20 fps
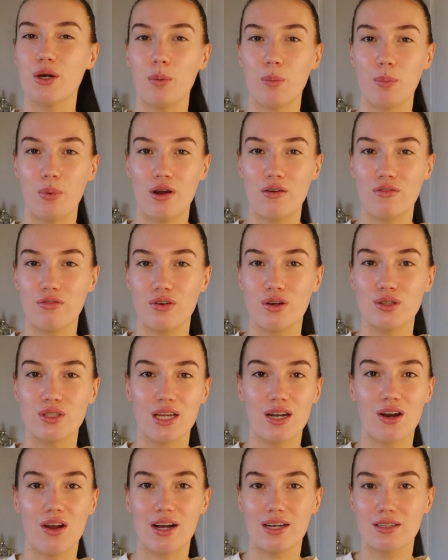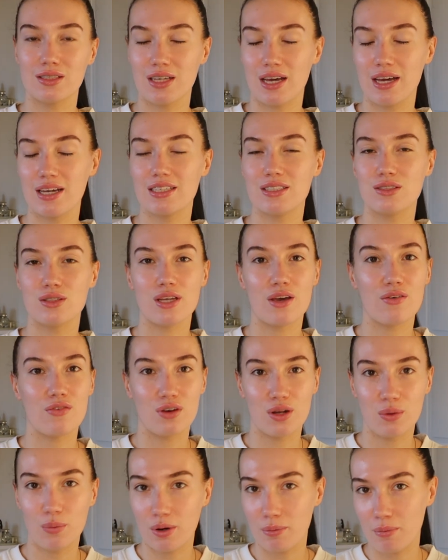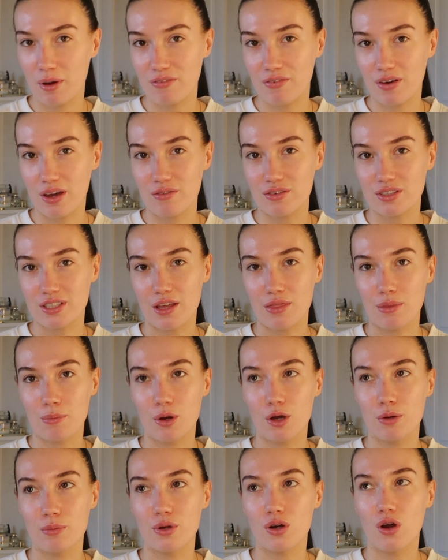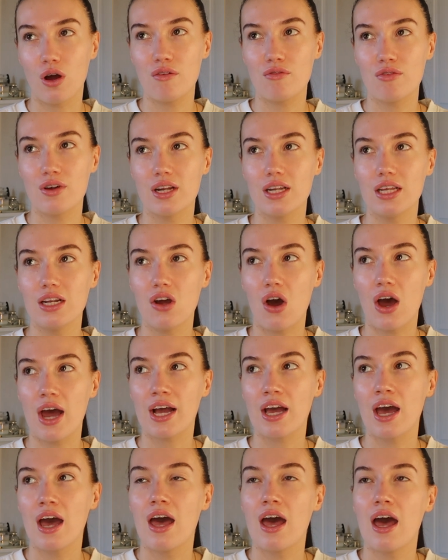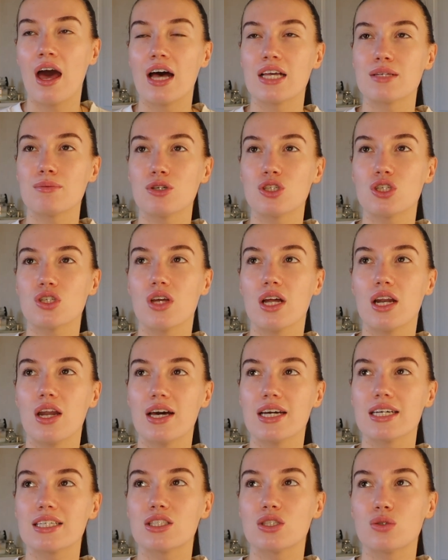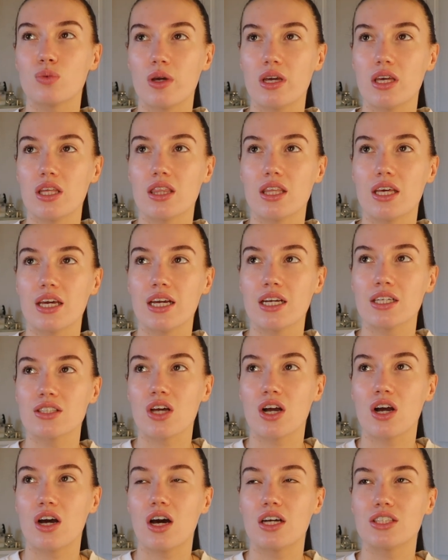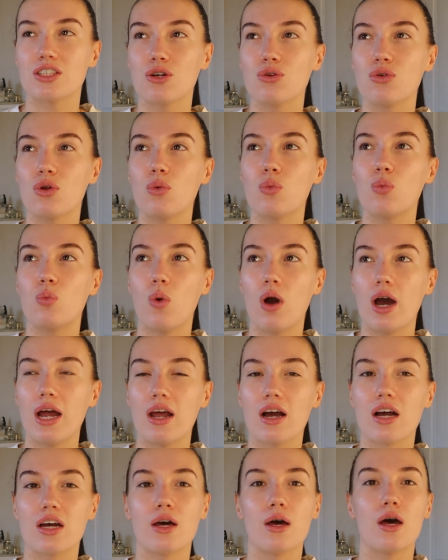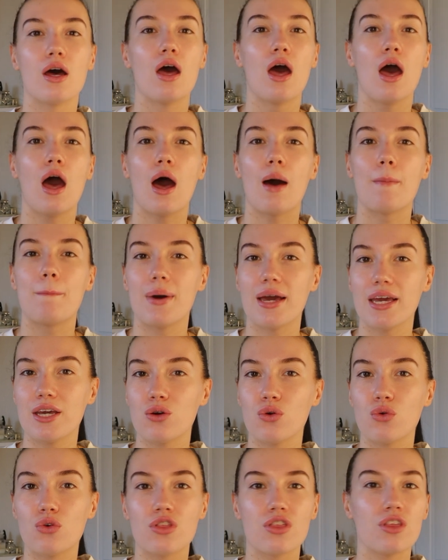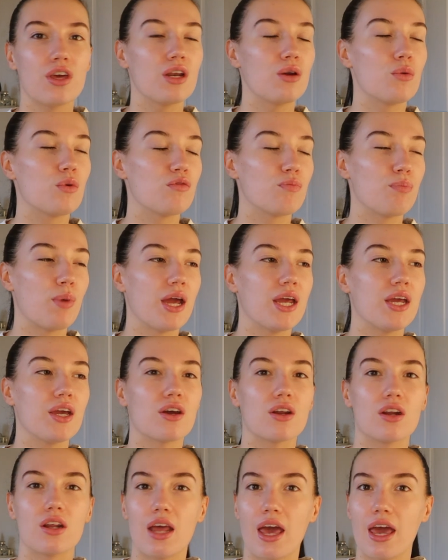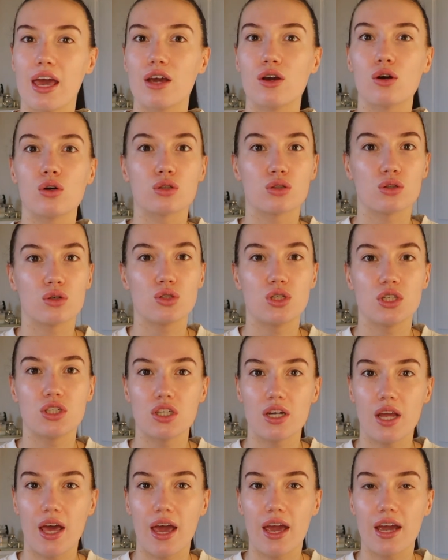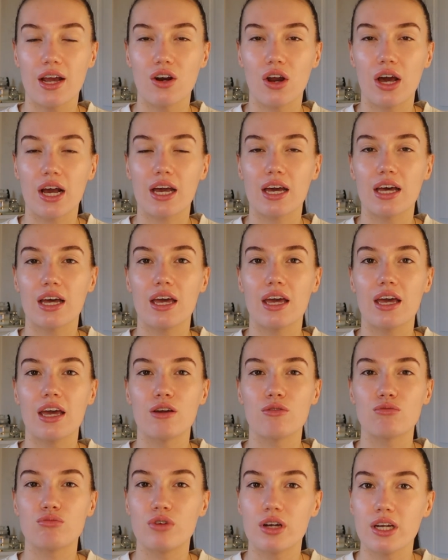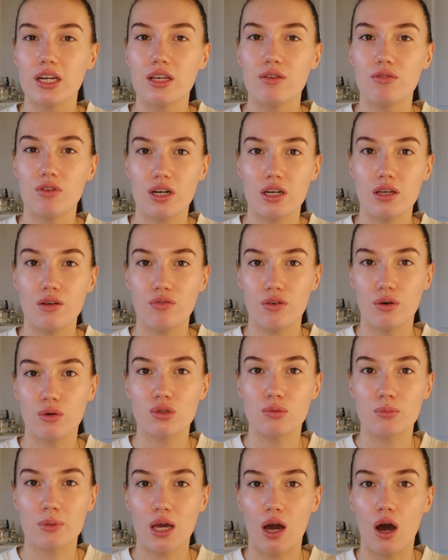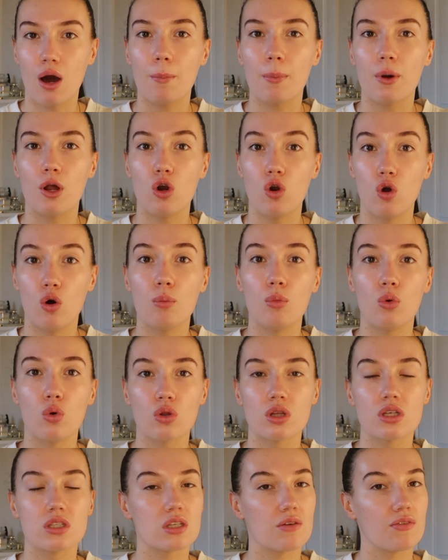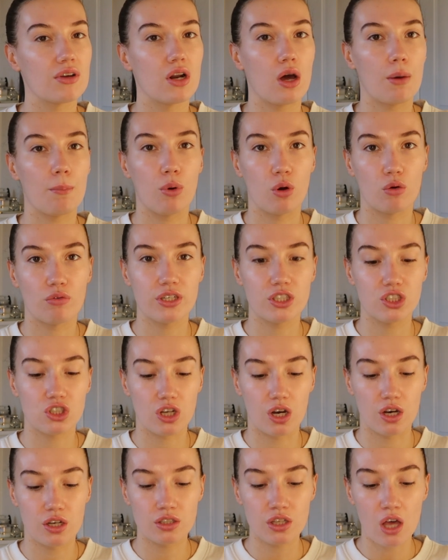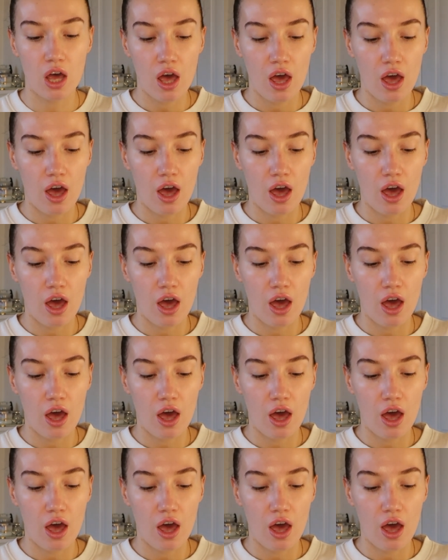good breakfast, and like I say, it is definitely one of my favorites at the moment. I really like, as much as I like sweet things, like, I don't know why, like a bagel thin with bacon and egg or sausage and egg, like it really fills me up a lot more than something like porridge does.